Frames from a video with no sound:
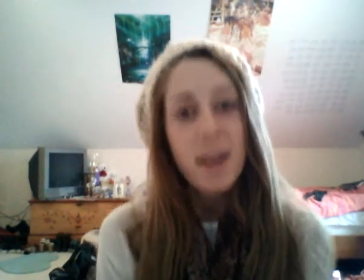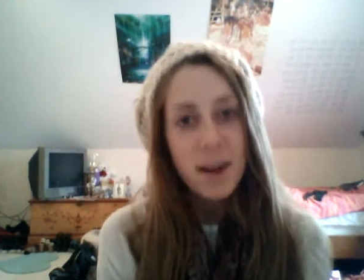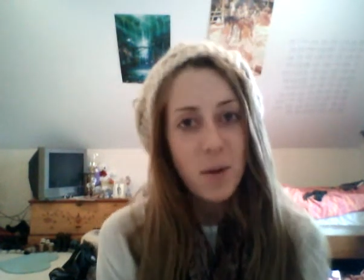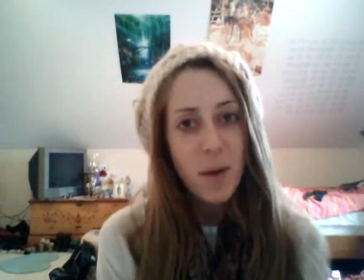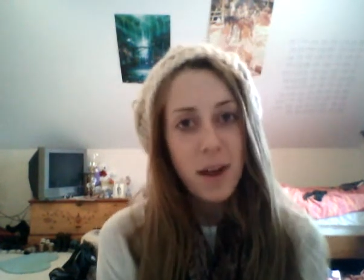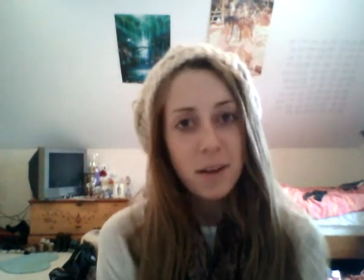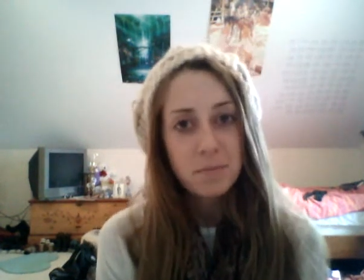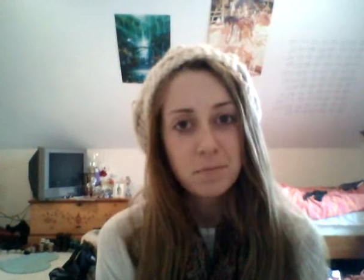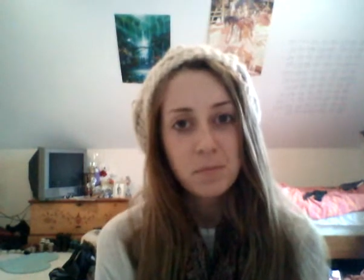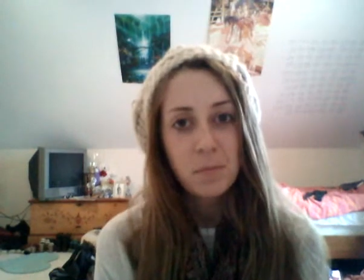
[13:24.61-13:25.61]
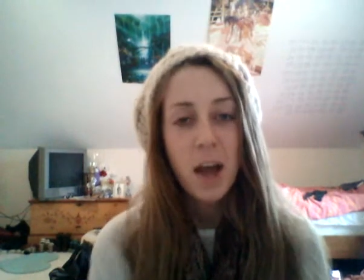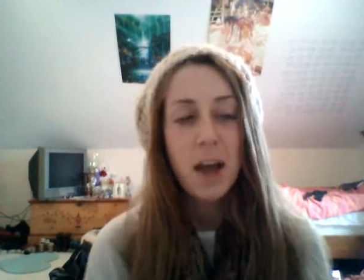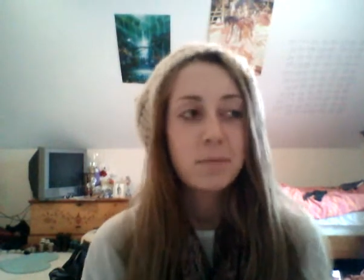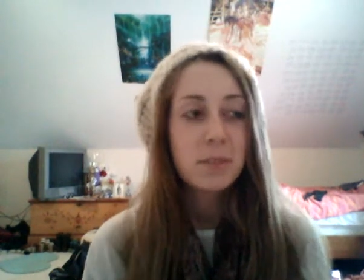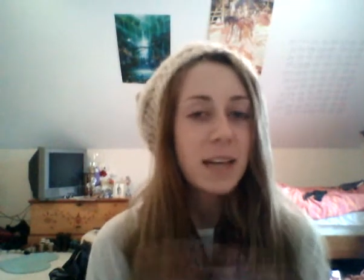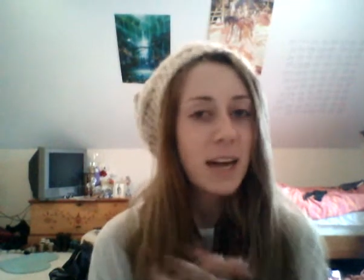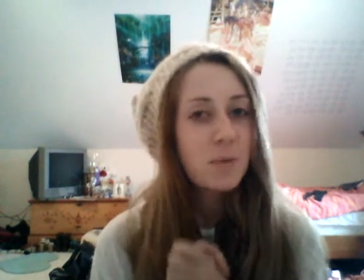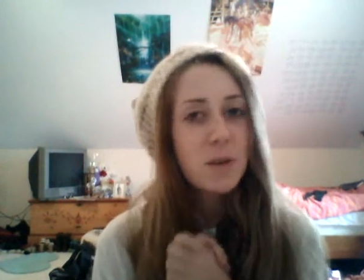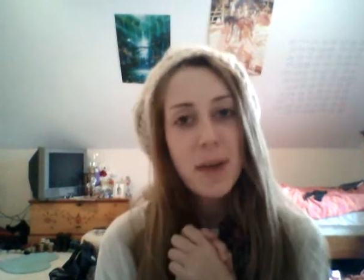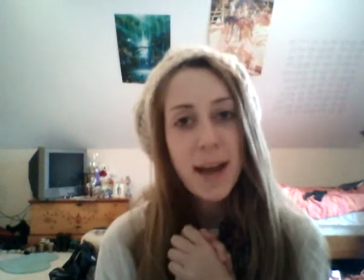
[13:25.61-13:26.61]
Anyway, I'm glad
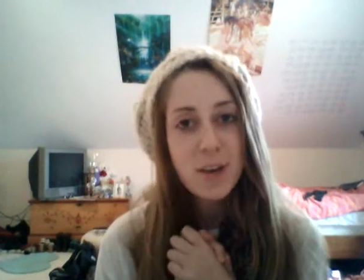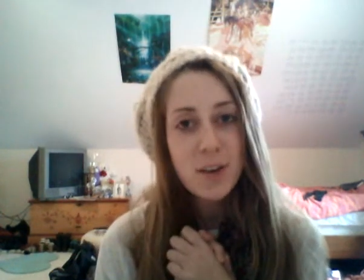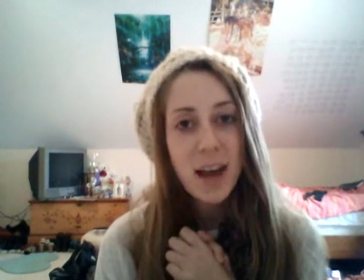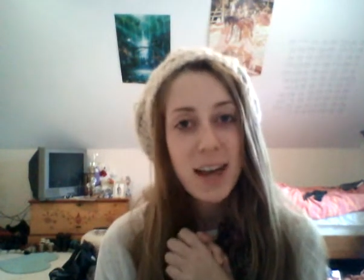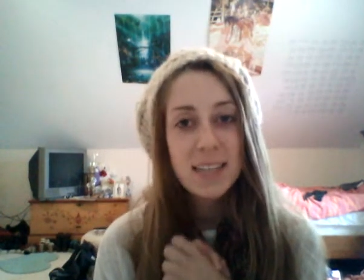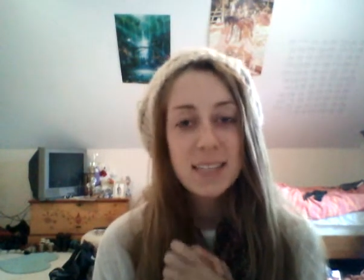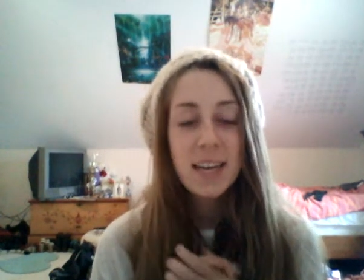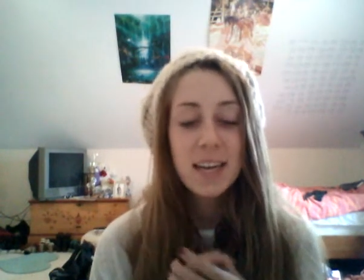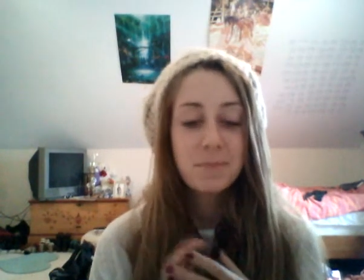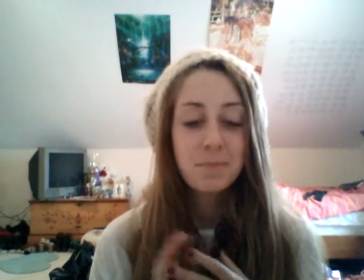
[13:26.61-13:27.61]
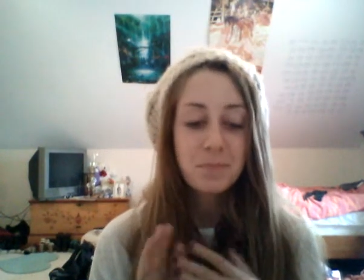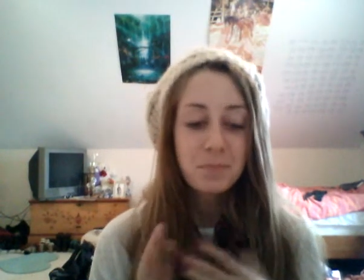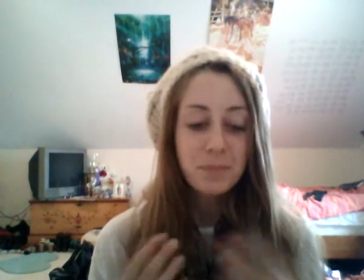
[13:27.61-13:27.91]
to be back, you guys, and